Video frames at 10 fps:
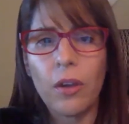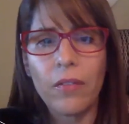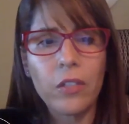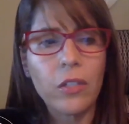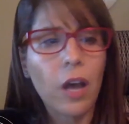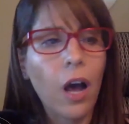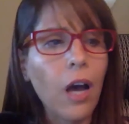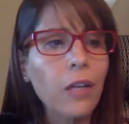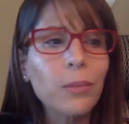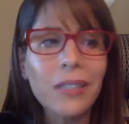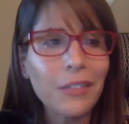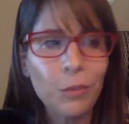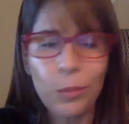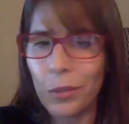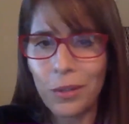have this
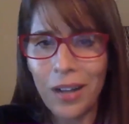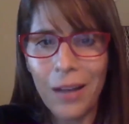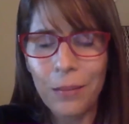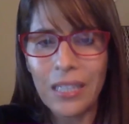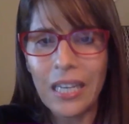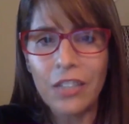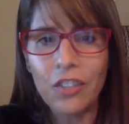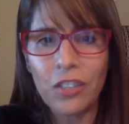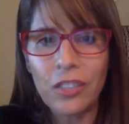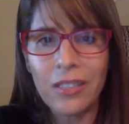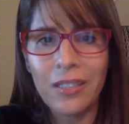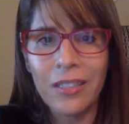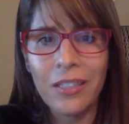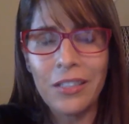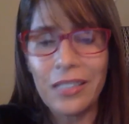unbelievable obligation
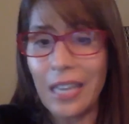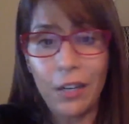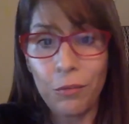to get it